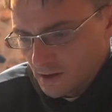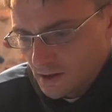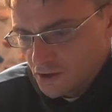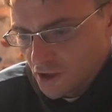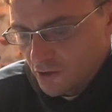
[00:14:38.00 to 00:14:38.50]
the
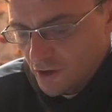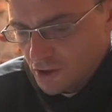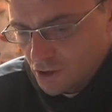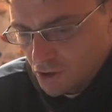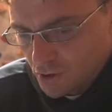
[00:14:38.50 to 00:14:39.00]

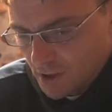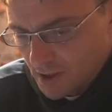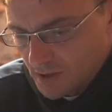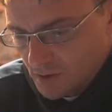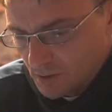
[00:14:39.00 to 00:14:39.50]
generation
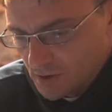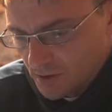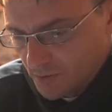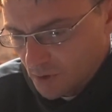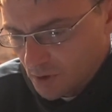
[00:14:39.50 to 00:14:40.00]
traits. So
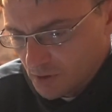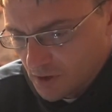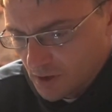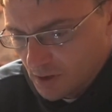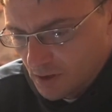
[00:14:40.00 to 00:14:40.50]

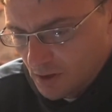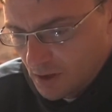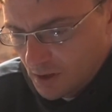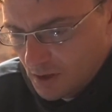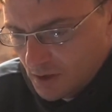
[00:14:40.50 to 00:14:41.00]
difficulty
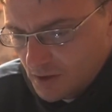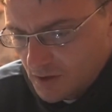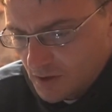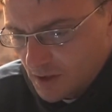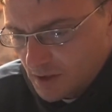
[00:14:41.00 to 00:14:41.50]

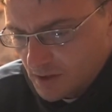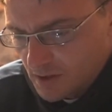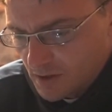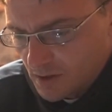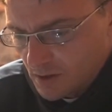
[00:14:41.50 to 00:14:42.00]
selects
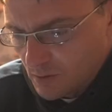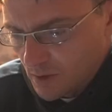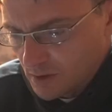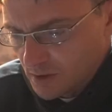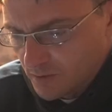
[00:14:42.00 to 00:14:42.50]
the
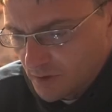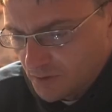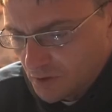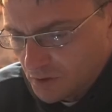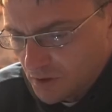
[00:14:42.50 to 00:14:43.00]
relative
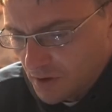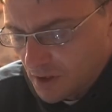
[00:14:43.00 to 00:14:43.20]
difficulty of the